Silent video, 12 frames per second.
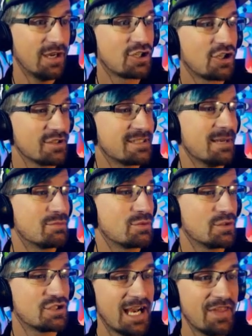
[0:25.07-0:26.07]
A
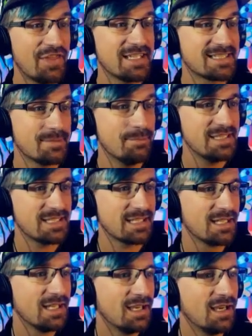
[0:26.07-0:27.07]
concept which I think is
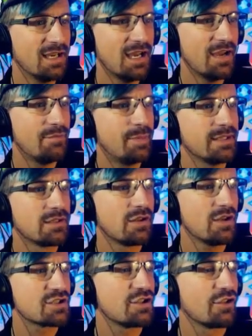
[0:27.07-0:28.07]
amazing. I've
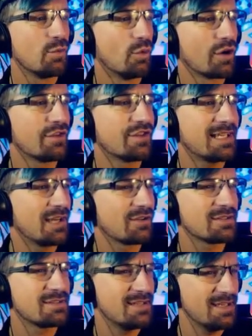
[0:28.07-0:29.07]
been lost on the water for
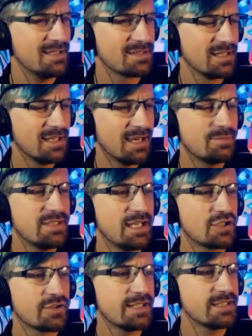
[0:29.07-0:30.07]
countless days. I'm
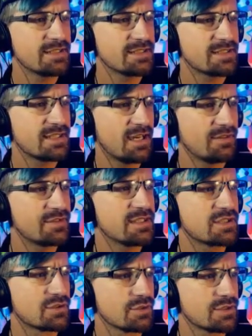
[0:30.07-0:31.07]
dehydrated,
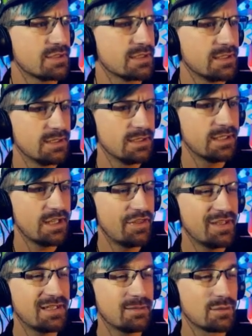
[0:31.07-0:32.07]
starved, exhausted, and
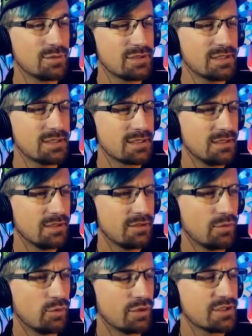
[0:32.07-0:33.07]
I think I'm losing it.
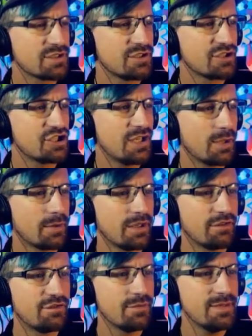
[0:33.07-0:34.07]
The water's not shallow
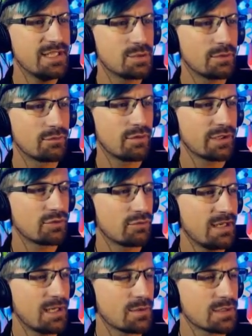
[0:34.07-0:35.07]
enough for me to have run
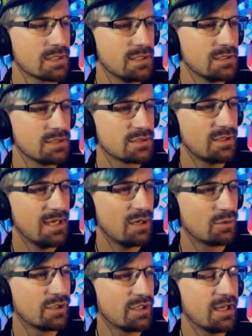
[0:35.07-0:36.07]
aground. So
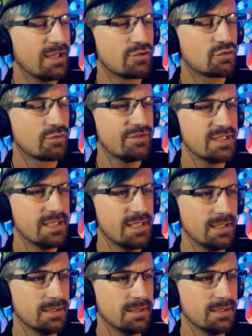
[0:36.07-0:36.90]
how could I have drifted here?